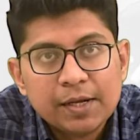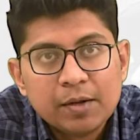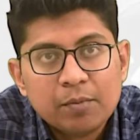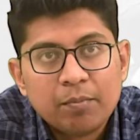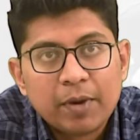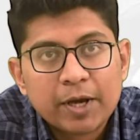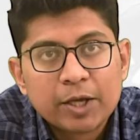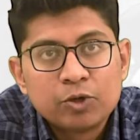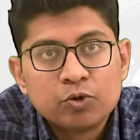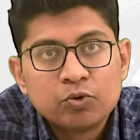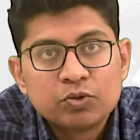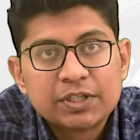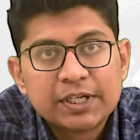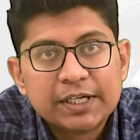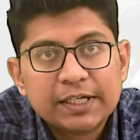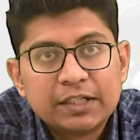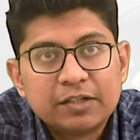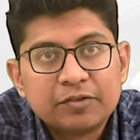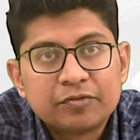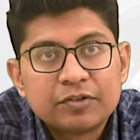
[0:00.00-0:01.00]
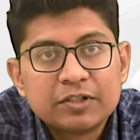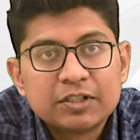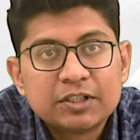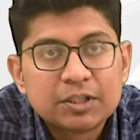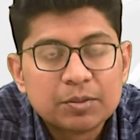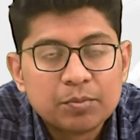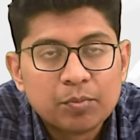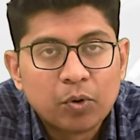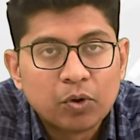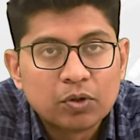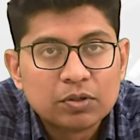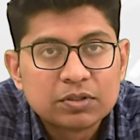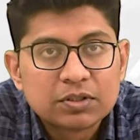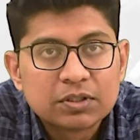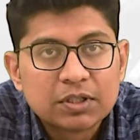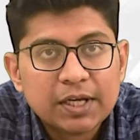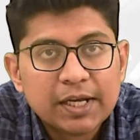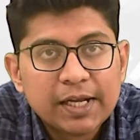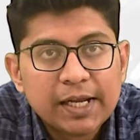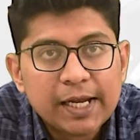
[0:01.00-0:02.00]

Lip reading: by using different symbols